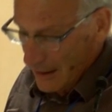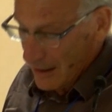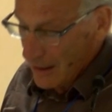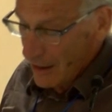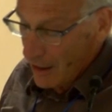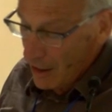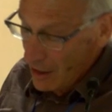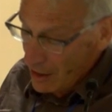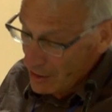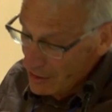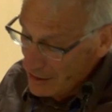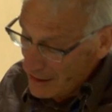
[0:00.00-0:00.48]

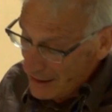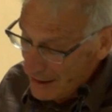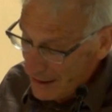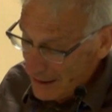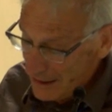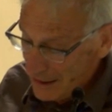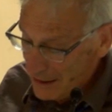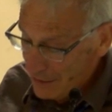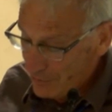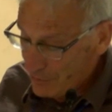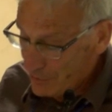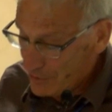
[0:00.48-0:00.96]
Hardly
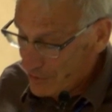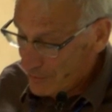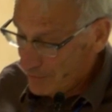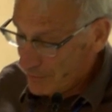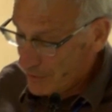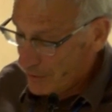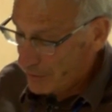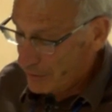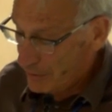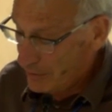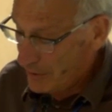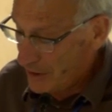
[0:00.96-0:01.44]
any would
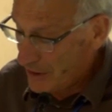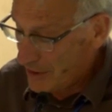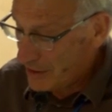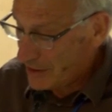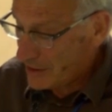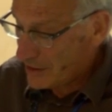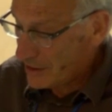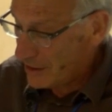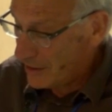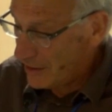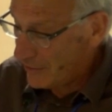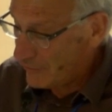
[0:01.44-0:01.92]
probably
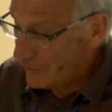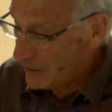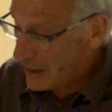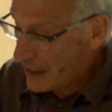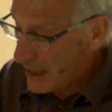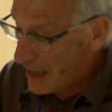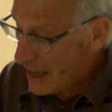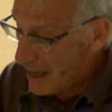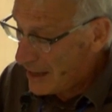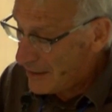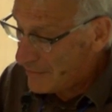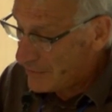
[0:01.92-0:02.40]
still have
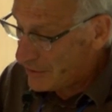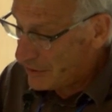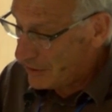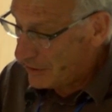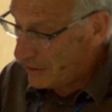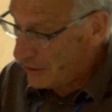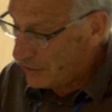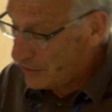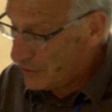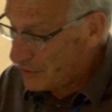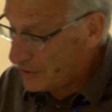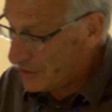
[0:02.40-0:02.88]
claimed that
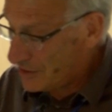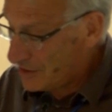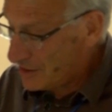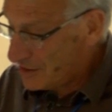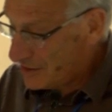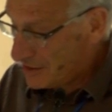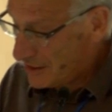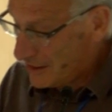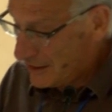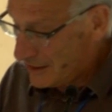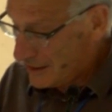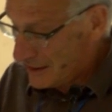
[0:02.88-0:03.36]
there was a
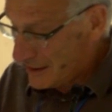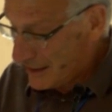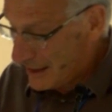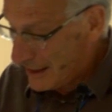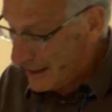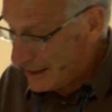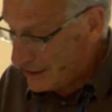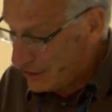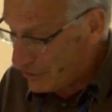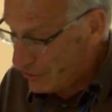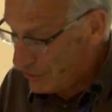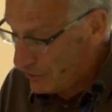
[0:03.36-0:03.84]
distinct
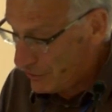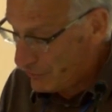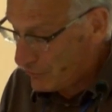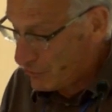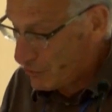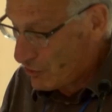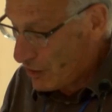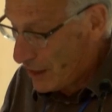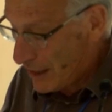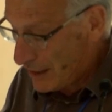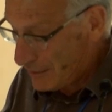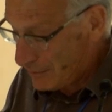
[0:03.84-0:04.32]
category of
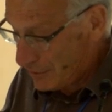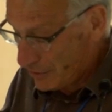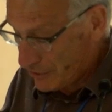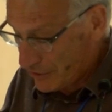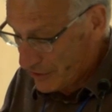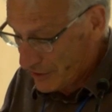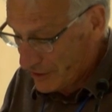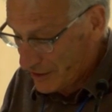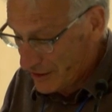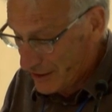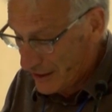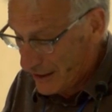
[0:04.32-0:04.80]
tribal
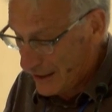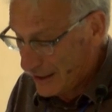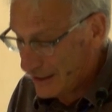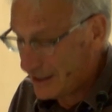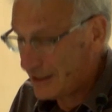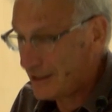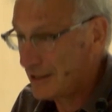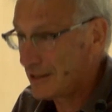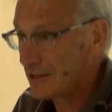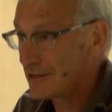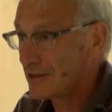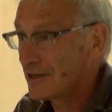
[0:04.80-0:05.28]

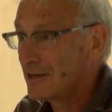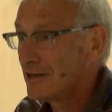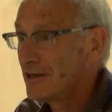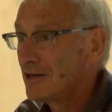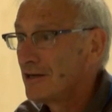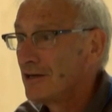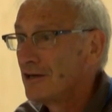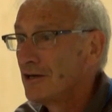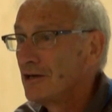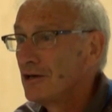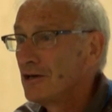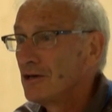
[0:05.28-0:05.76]
societies
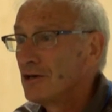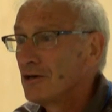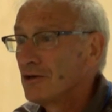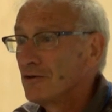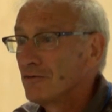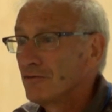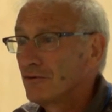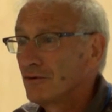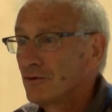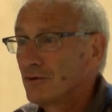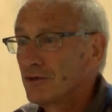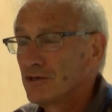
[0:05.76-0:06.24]

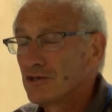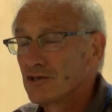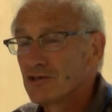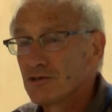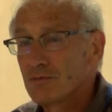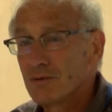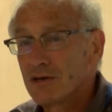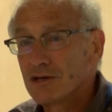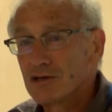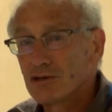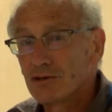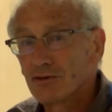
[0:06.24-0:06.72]
for which a
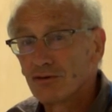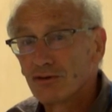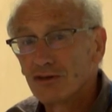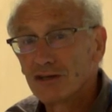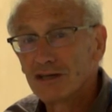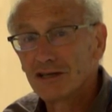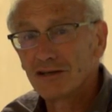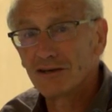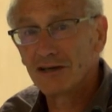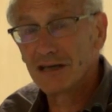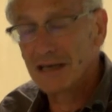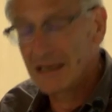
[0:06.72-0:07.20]
special
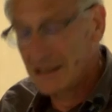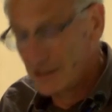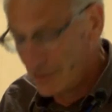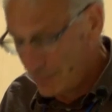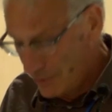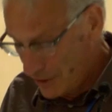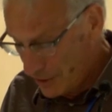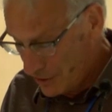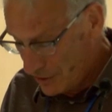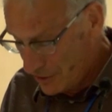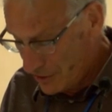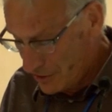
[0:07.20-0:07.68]
theory had to
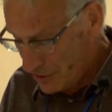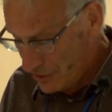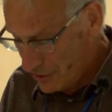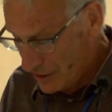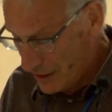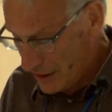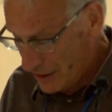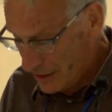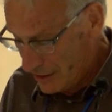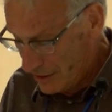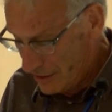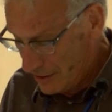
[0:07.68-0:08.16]
be
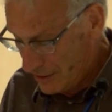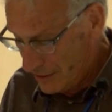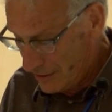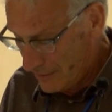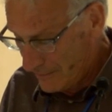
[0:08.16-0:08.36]
constructed.